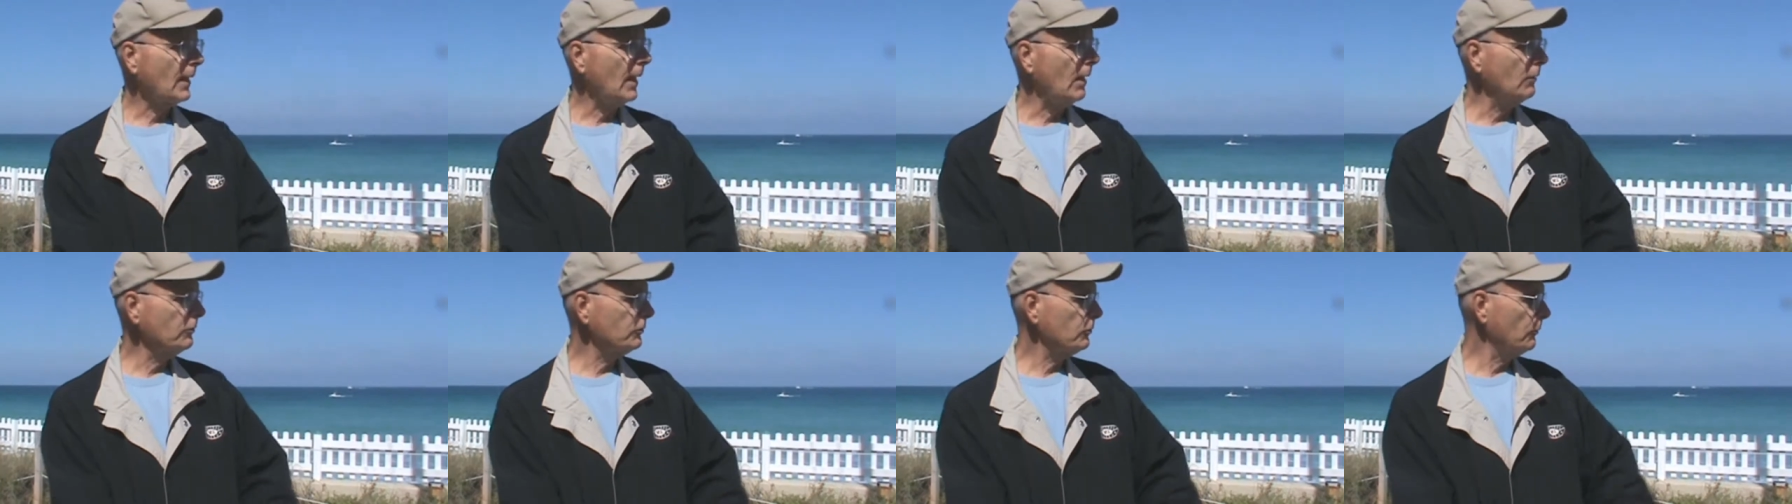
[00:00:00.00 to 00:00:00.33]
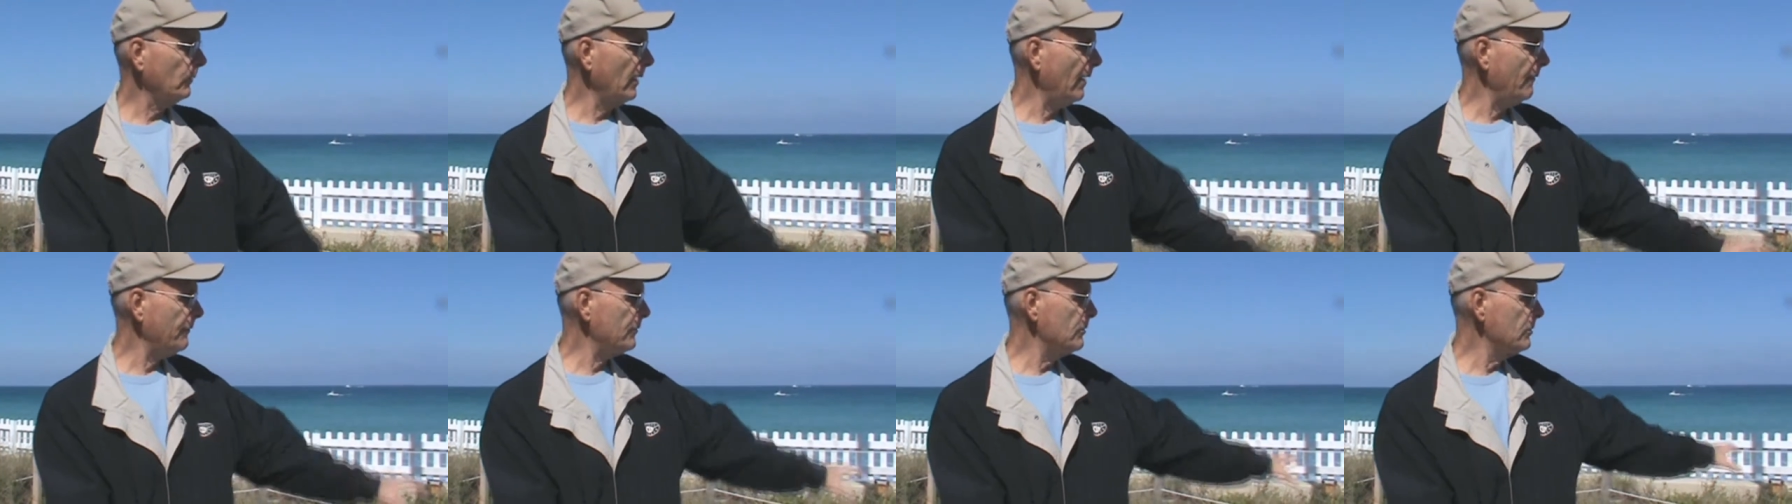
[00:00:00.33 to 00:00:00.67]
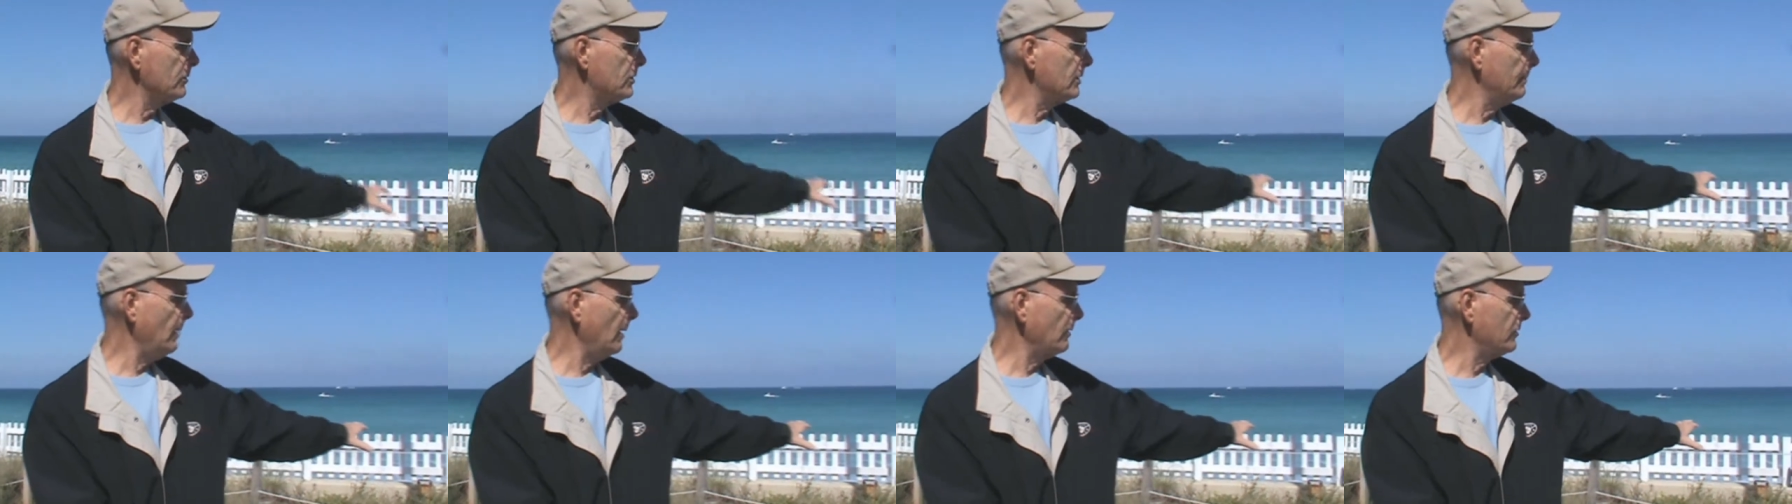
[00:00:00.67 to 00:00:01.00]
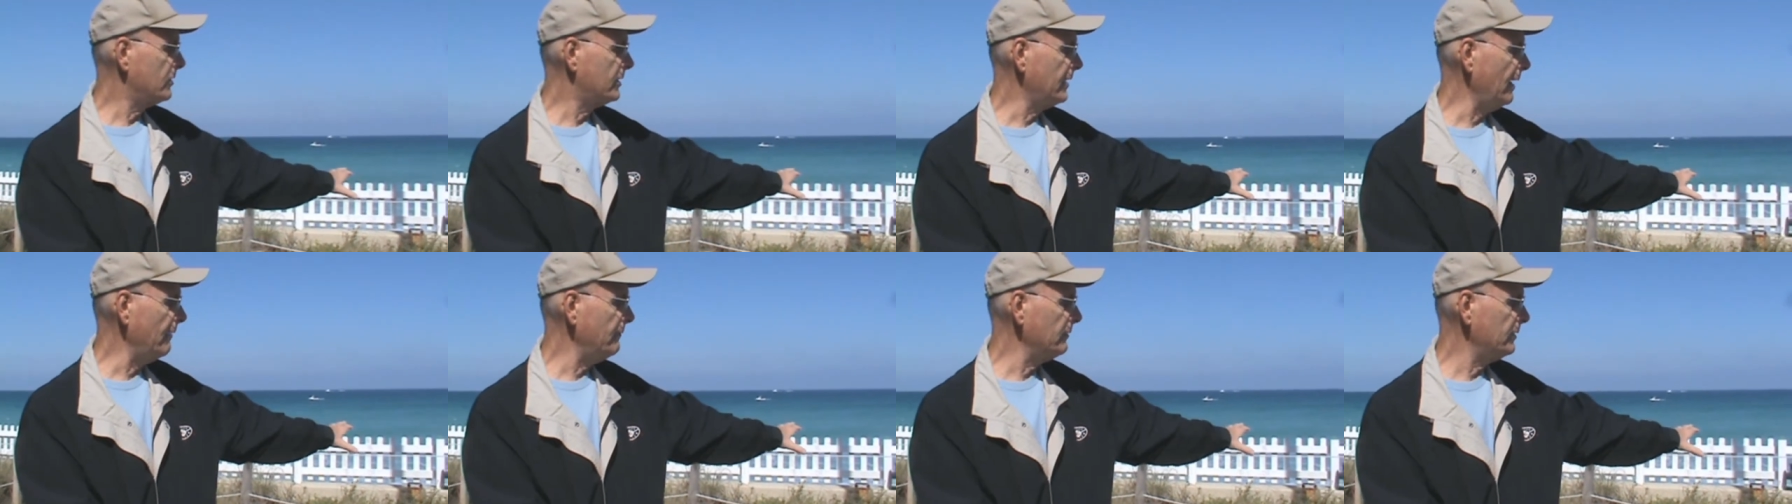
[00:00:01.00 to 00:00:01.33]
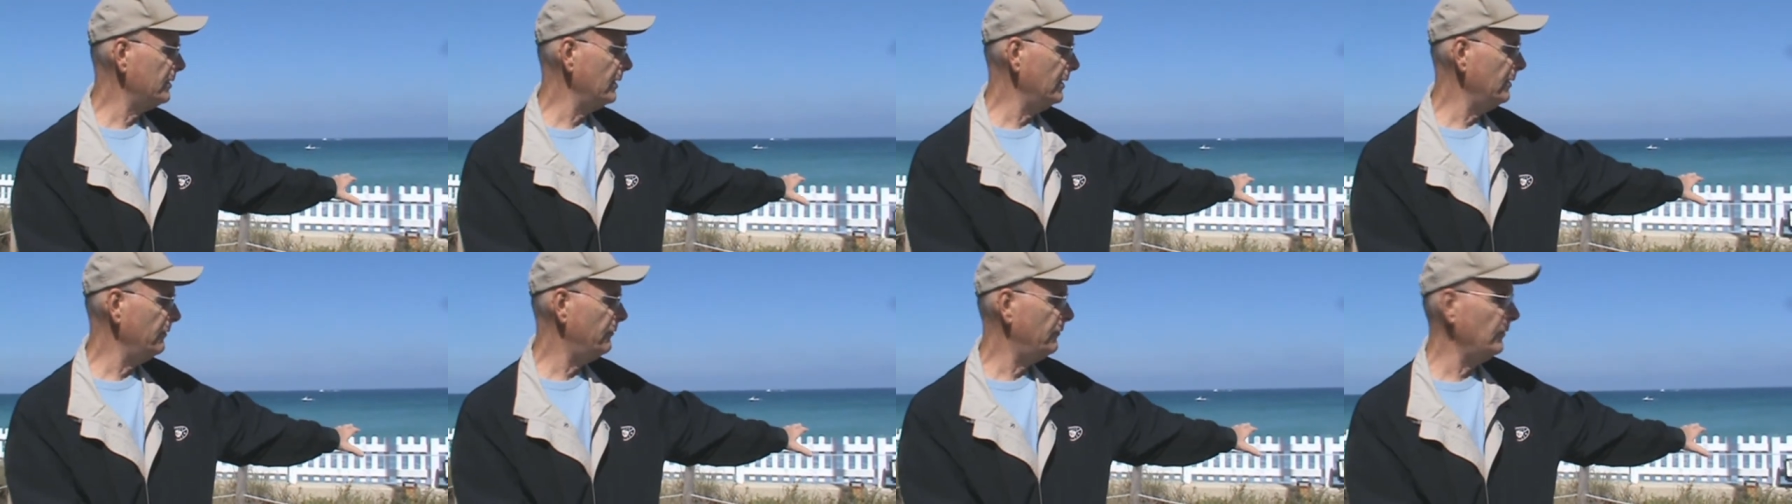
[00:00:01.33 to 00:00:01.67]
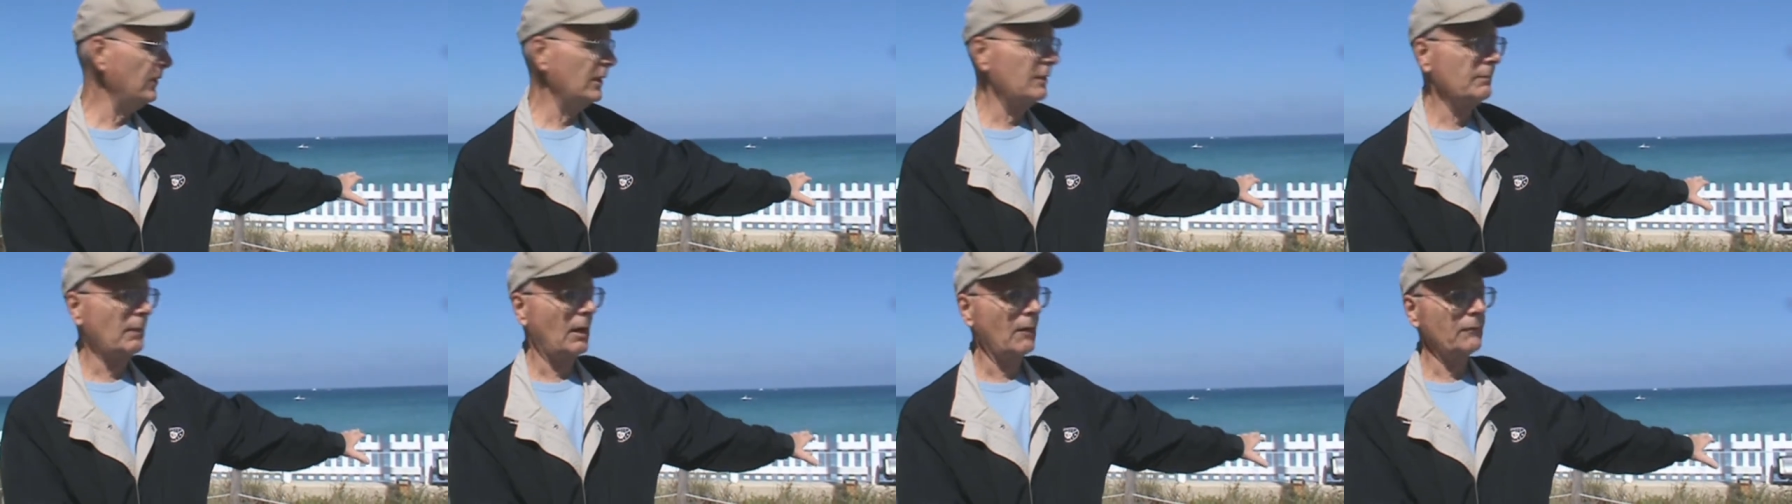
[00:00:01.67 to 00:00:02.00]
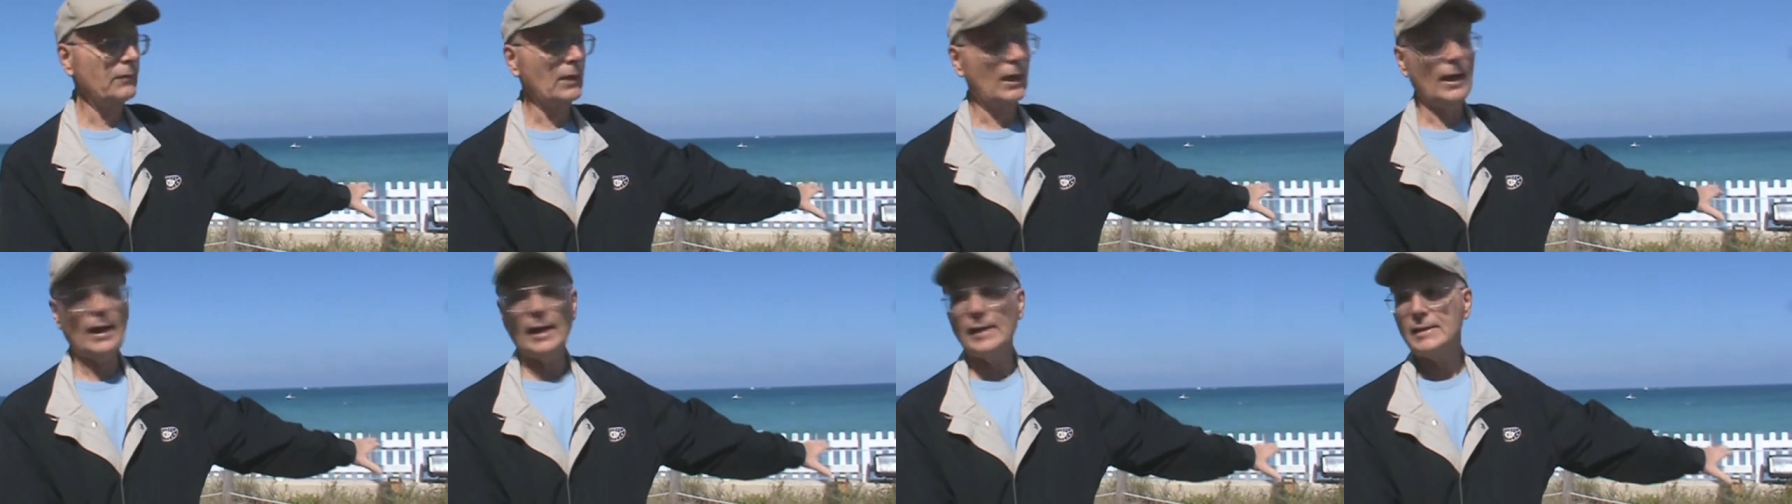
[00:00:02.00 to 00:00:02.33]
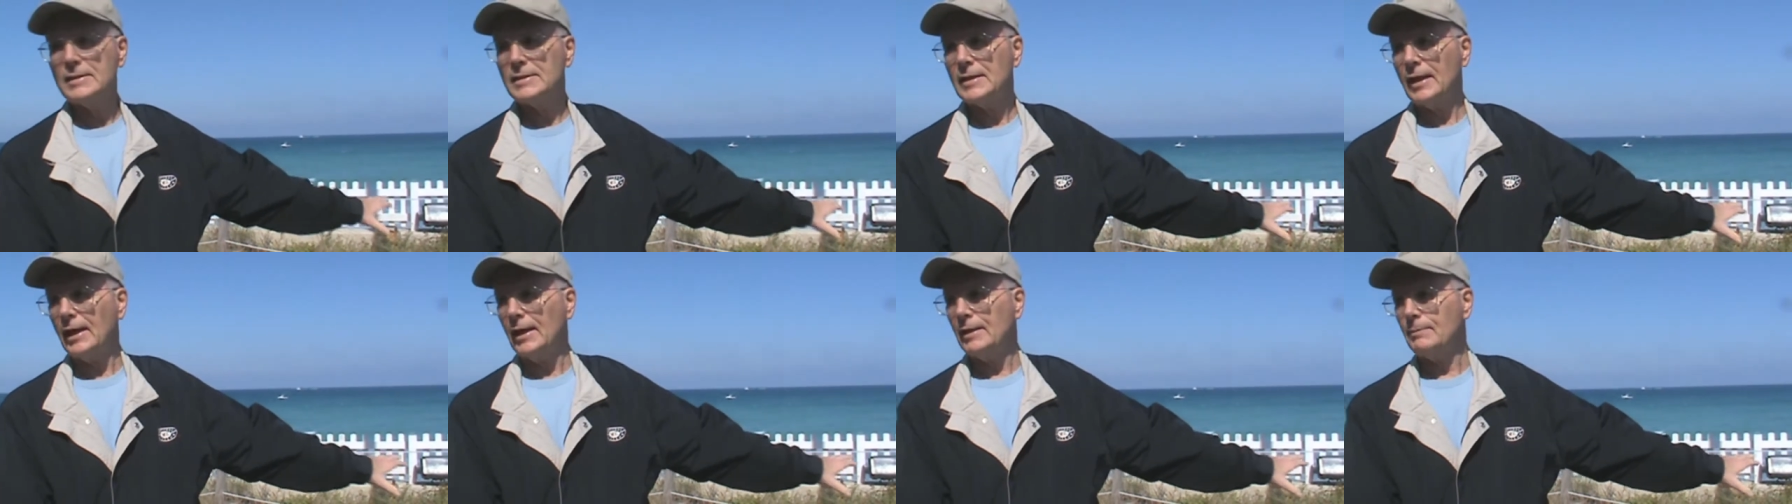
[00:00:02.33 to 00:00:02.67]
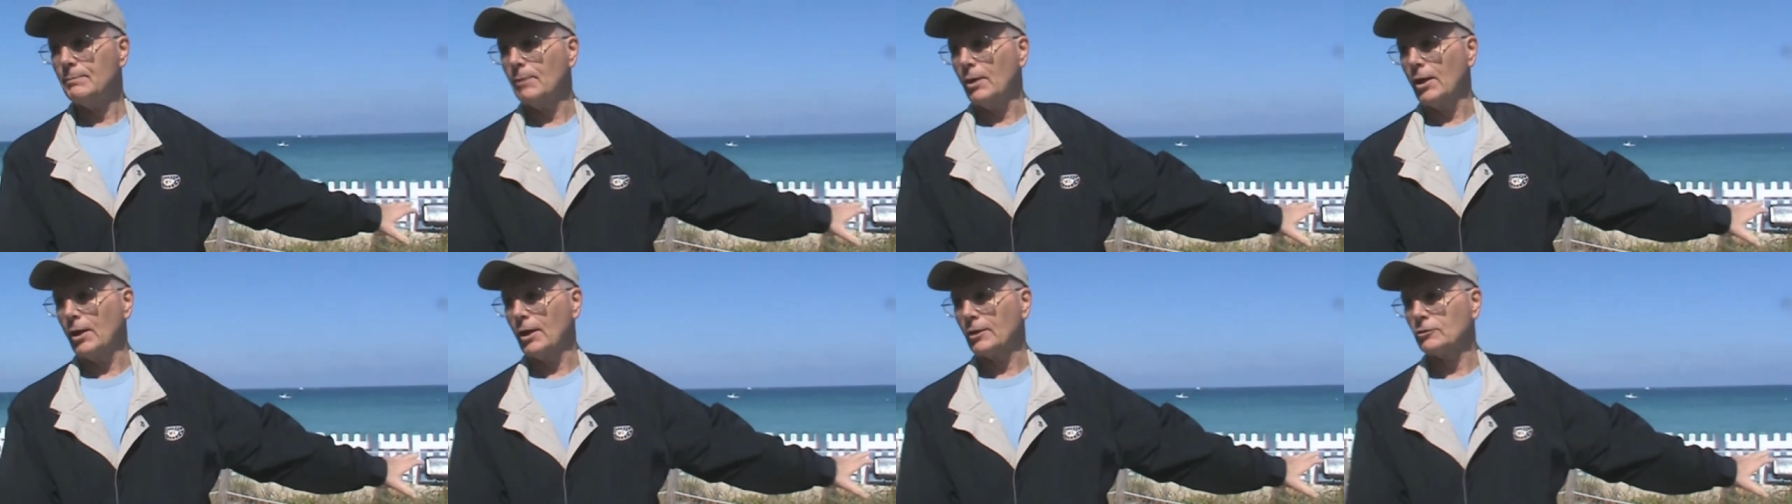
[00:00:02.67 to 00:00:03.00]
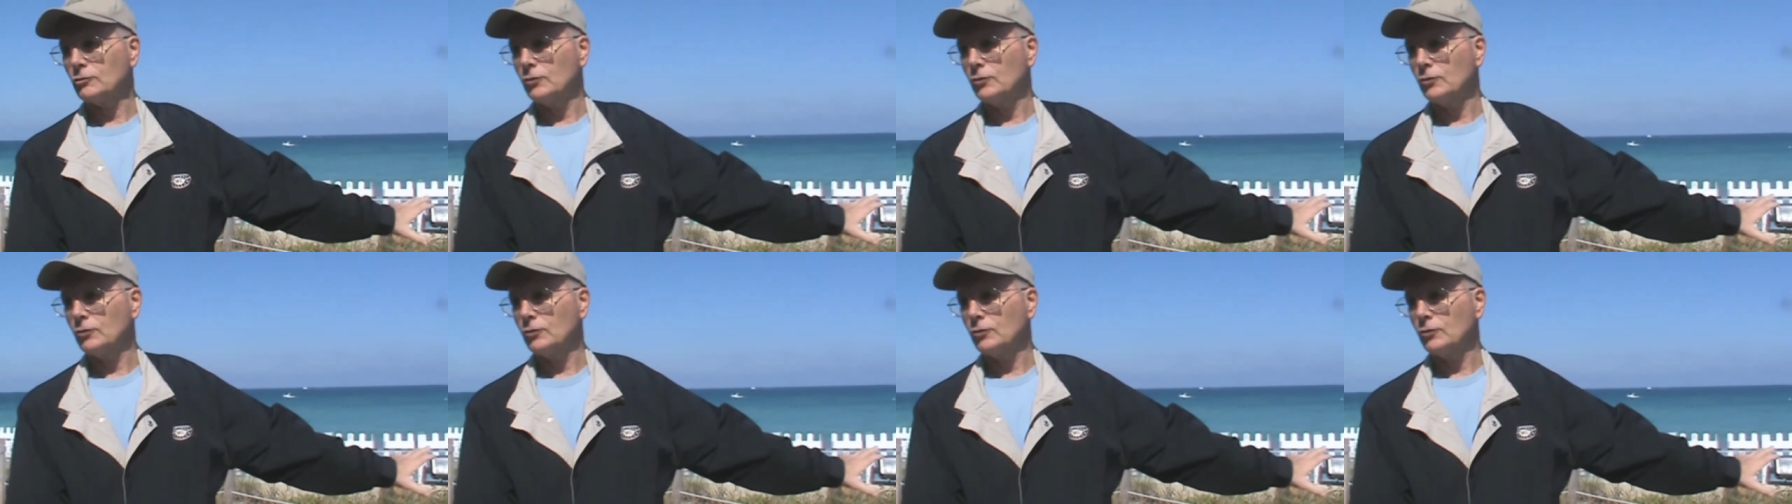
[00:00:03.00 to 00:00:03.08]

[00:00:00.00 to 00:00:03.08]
House of Refuge is about 17 feet above the high tide mark,